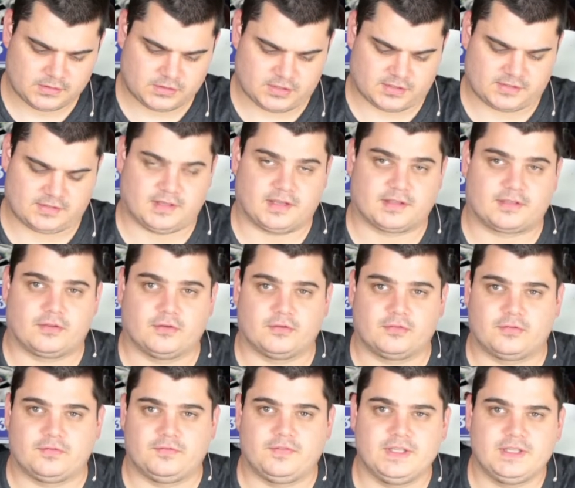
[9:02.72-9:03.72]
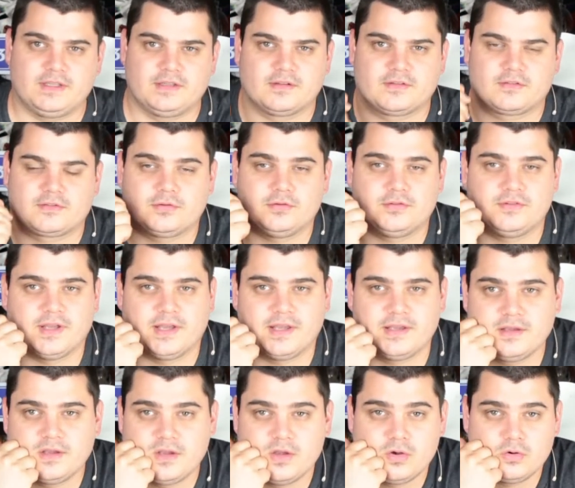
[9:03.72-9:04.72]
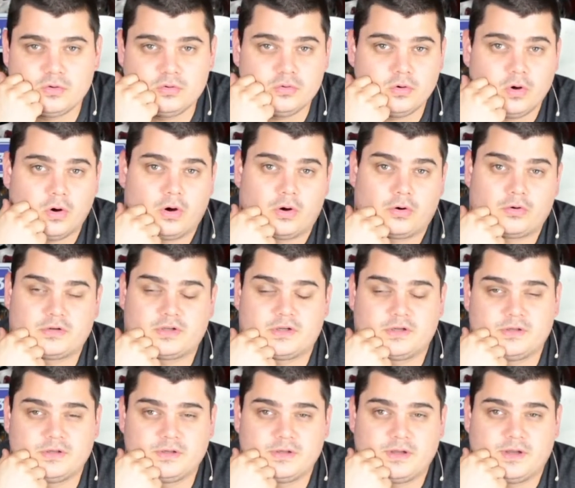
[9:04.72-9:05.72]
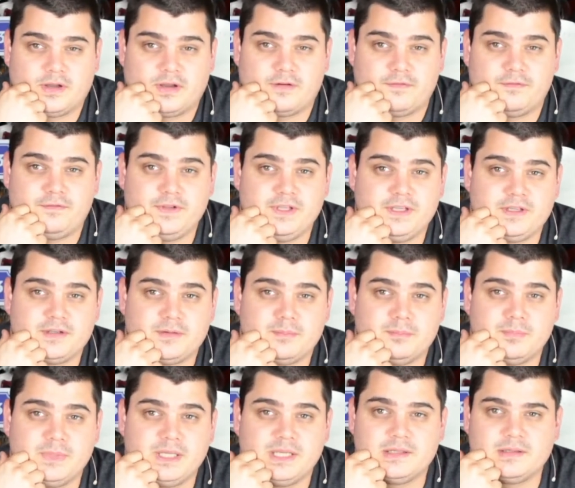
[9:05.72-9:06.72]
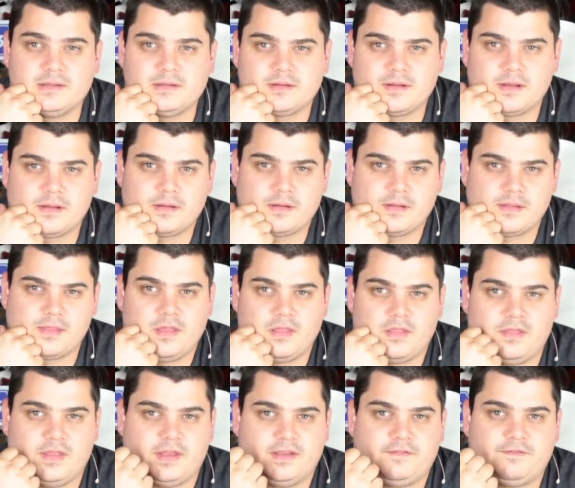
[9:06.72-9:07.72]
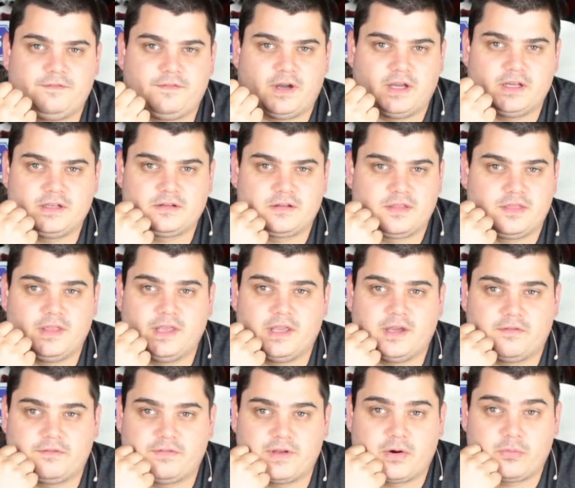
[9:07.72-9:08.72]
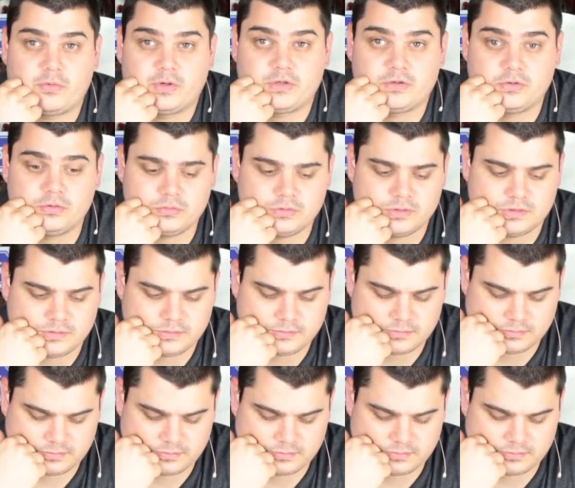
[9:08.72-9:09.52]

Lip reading: Just like those vegans today who order a vegan meal, they find they are very cool.